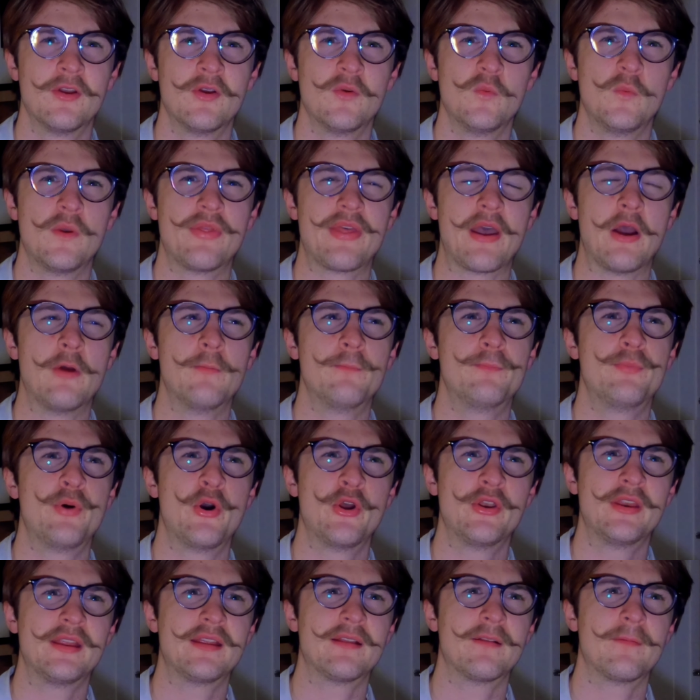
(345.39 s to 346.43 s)
without
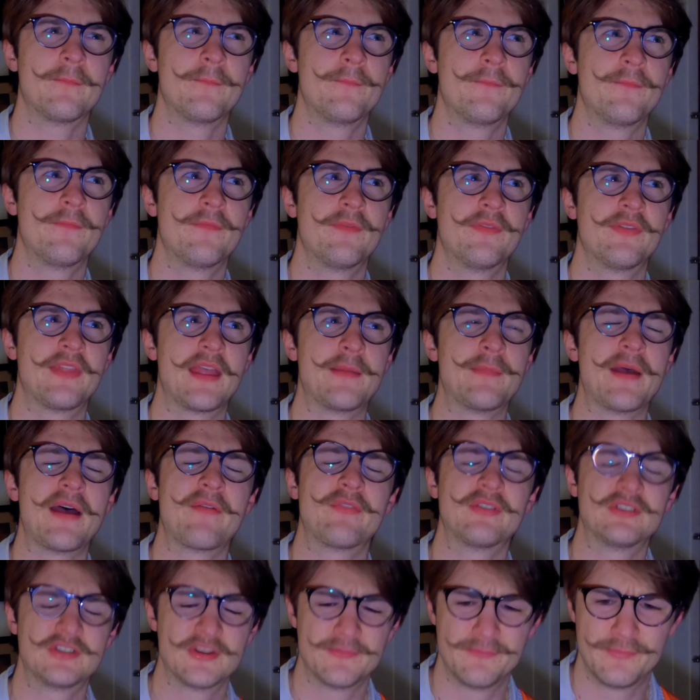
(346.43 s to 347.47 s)
putting them
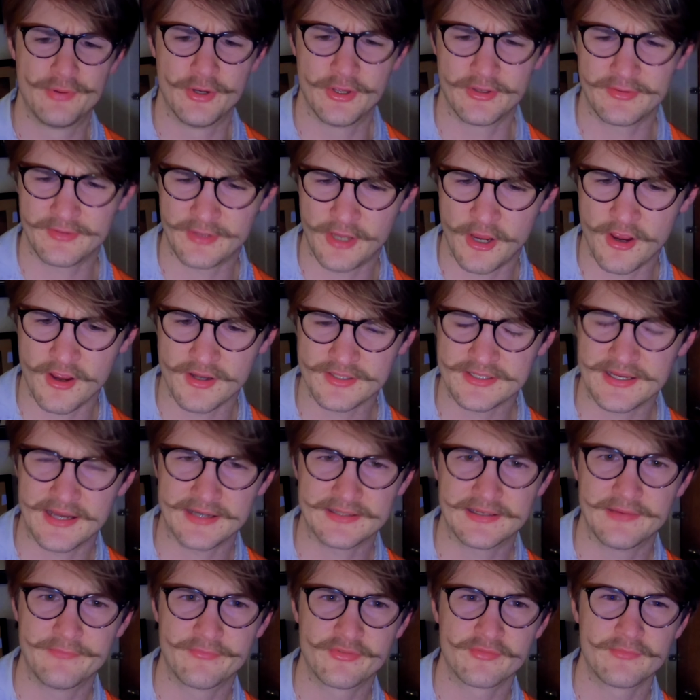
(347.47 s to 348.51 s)
having to put
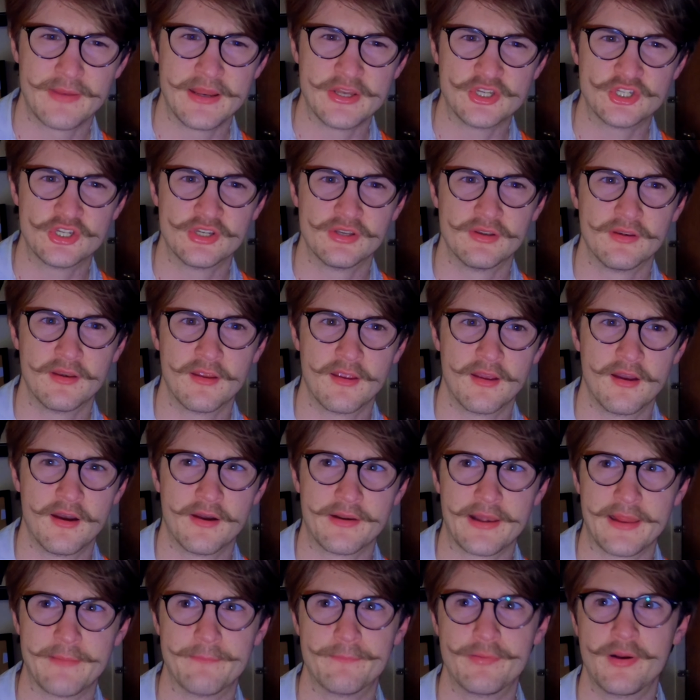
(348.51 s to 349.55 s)
contact information
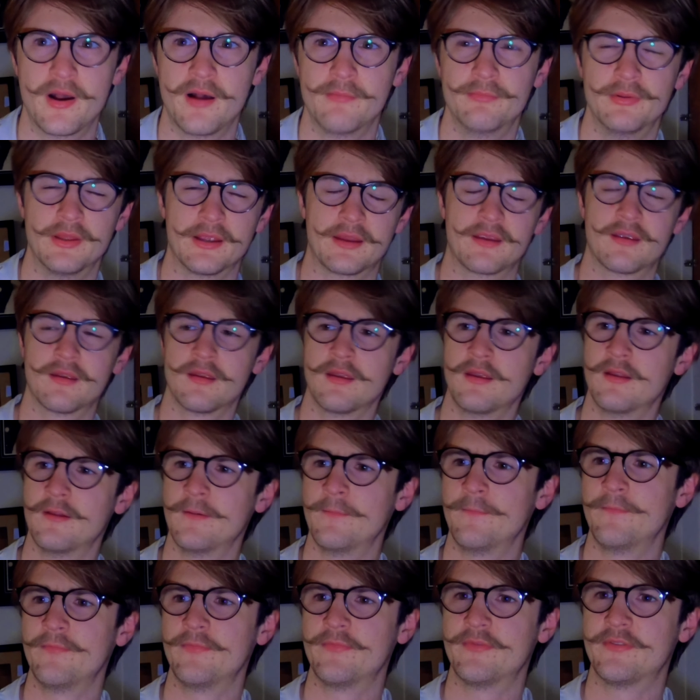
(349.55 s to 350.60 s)
on a public
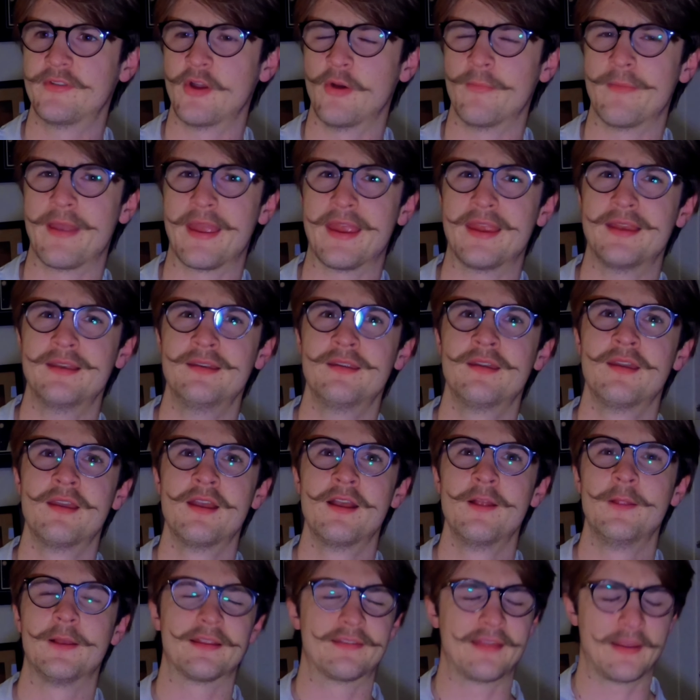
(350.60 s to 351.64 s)
domain?
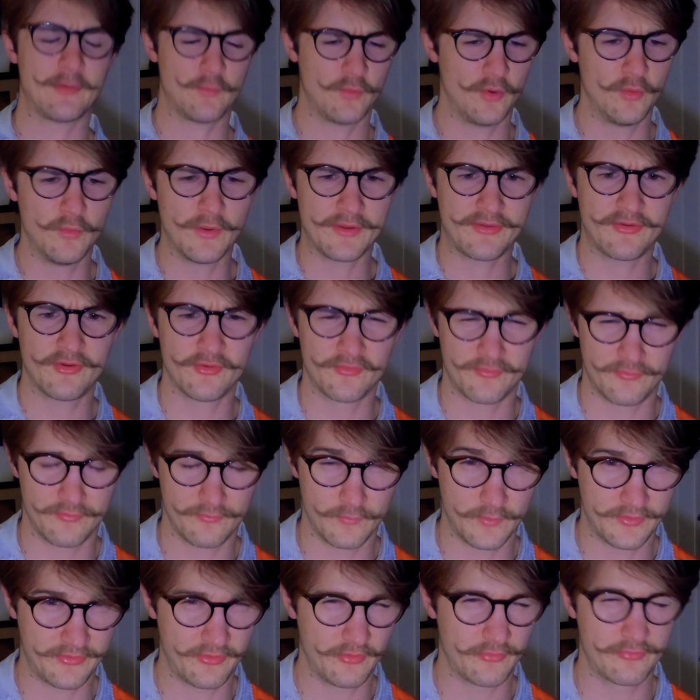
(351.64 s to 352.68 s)
Like, it's like, well, what's your,
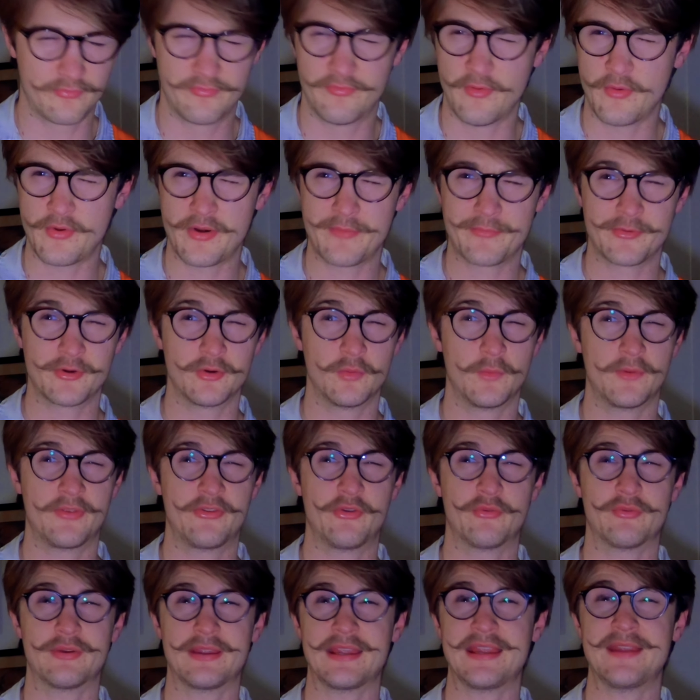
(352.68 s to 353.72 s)
what's your phone number or
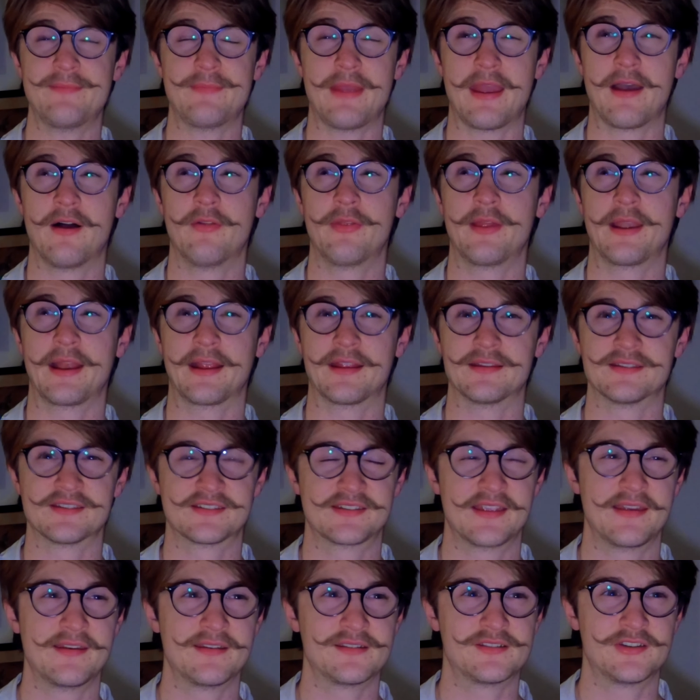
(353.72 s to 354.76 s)
what's your email that I can
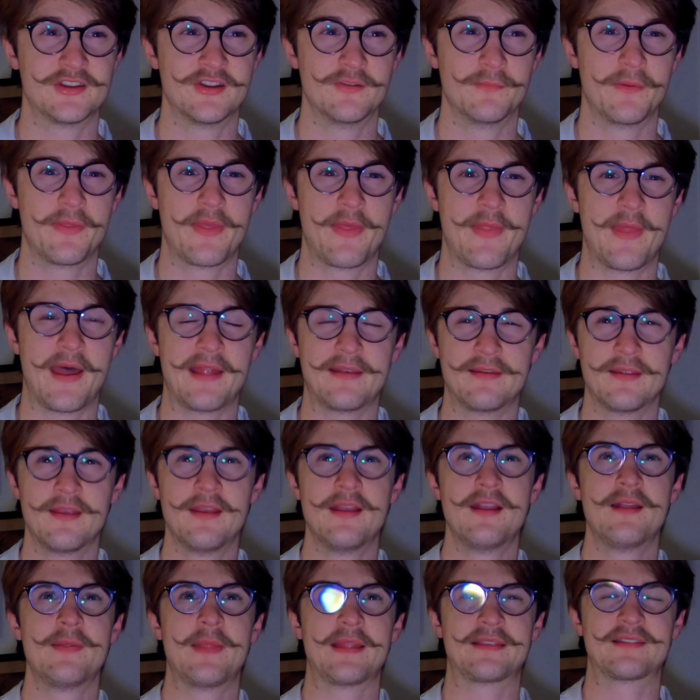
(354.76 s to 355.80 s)
send it to? But then that,
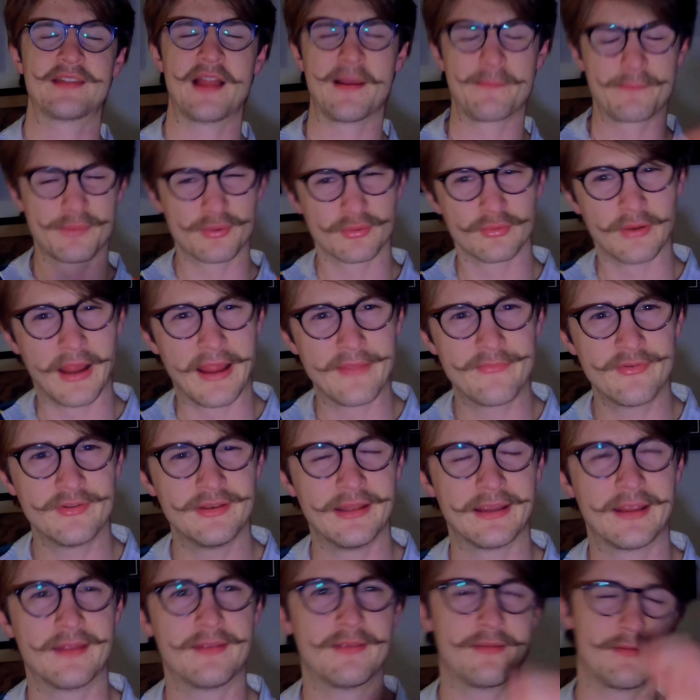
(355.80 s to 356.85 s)
that's not private.
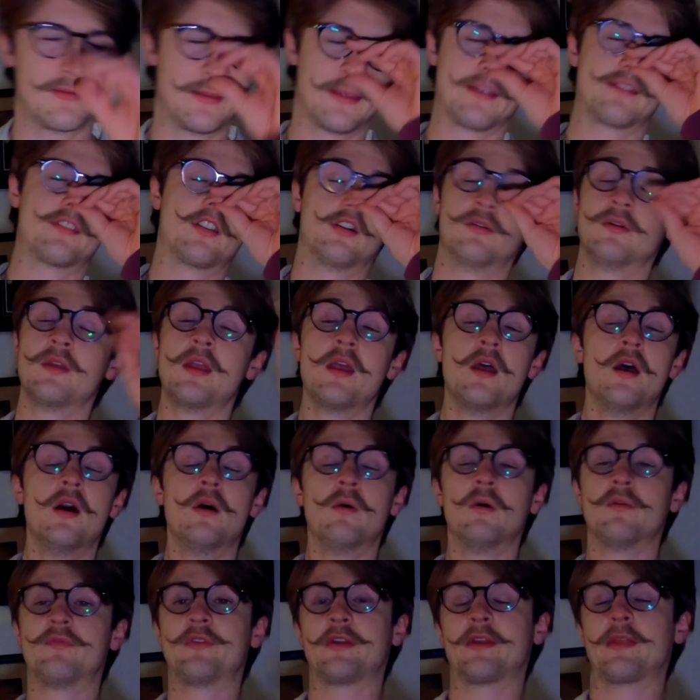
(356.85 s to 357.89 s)
Like it's like, so
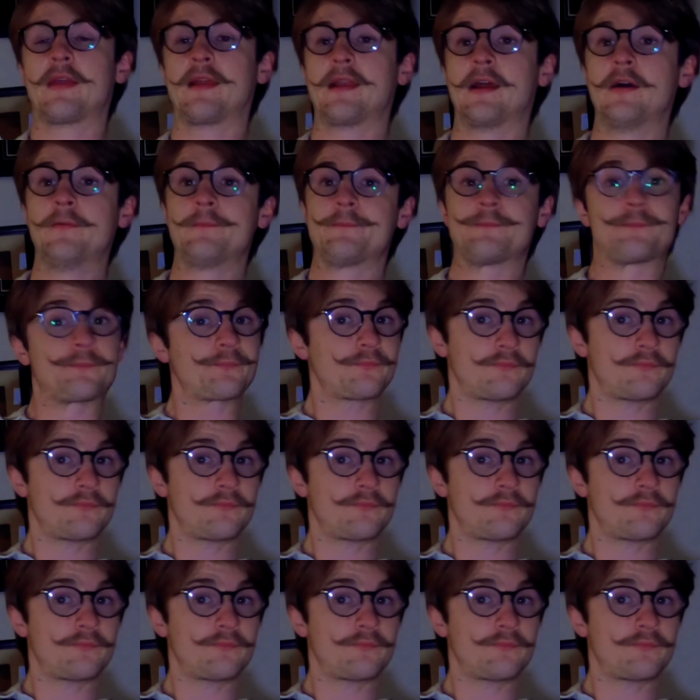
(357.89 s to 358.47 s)
we'll figure that out.